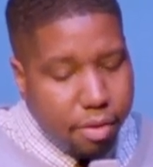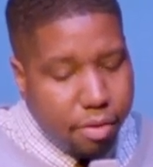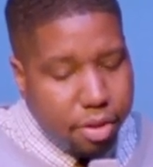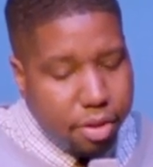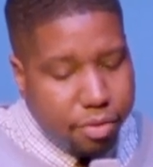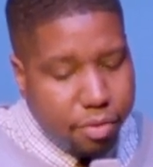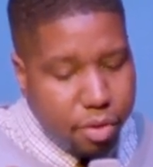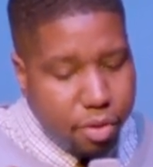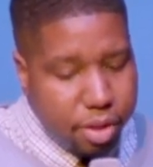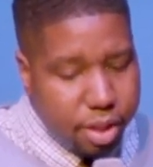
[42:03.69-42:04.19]

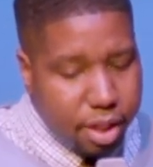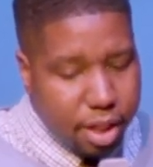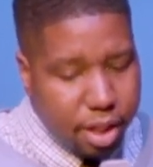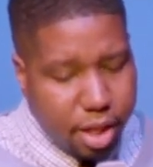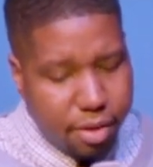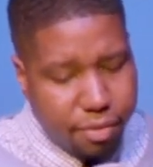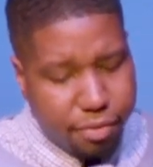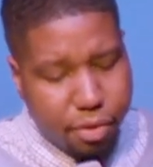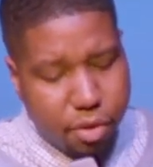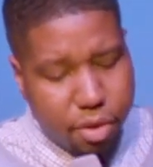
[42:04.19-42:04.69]
Verse 14,
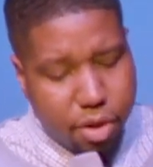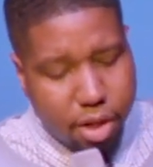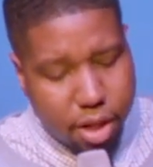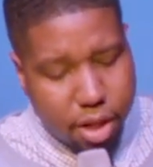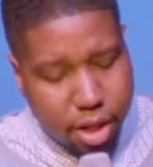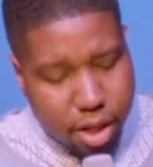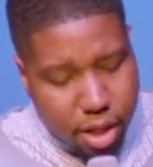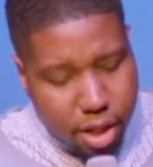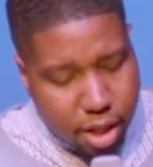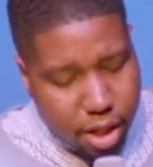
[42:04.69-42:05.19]
therefore,
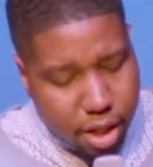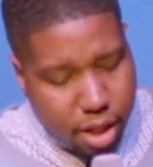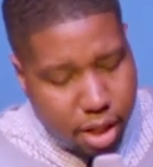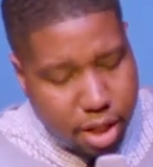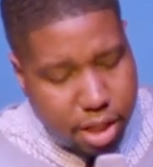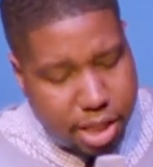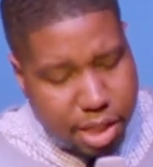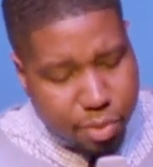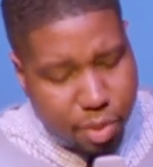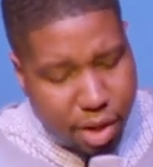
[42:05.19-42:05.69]

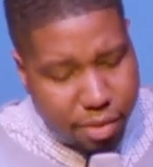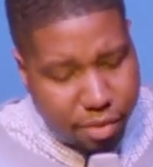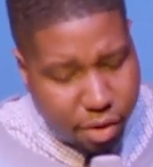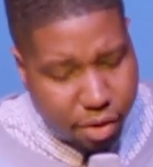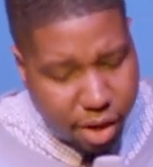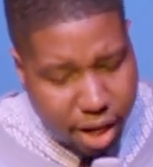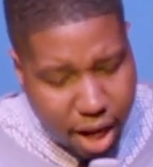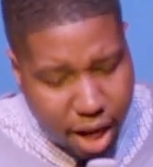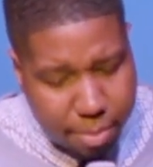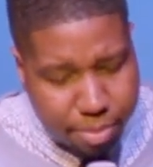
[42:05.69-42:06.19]
since we have a
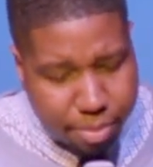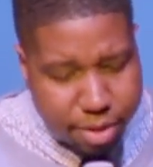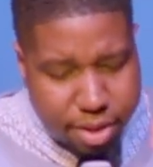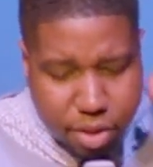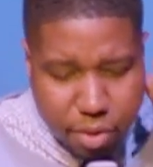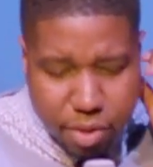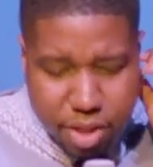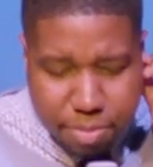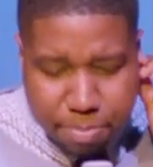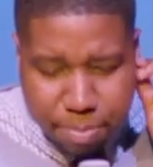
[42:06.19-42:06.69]
great high
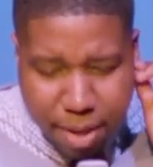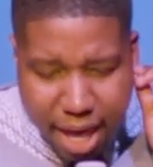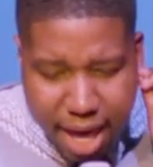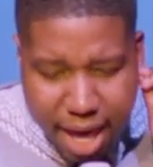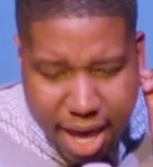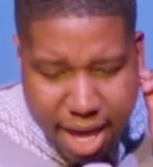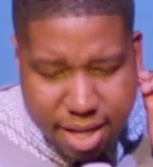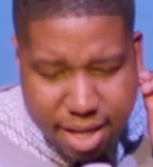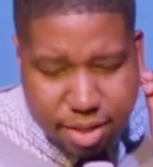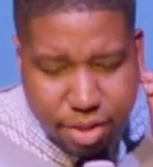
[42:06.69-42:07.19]
priest who has
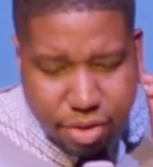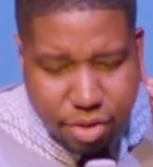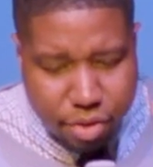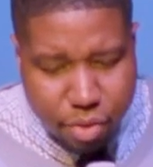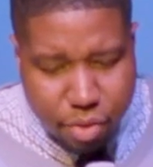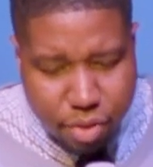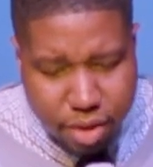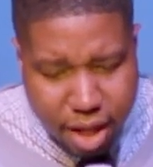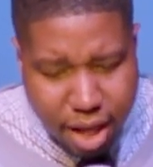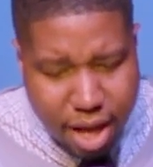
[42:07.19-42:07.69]
passed
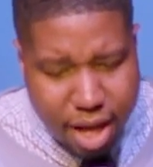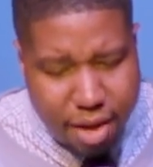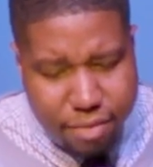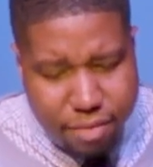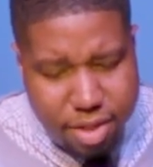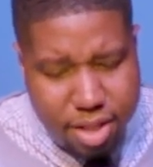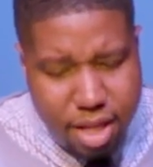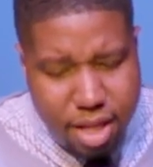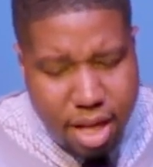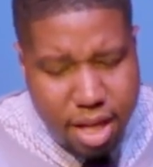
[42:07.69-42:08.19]
through the
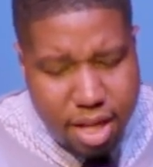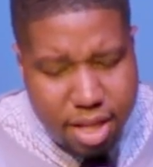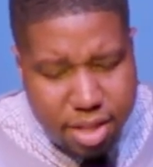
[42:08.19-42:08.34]
heavens,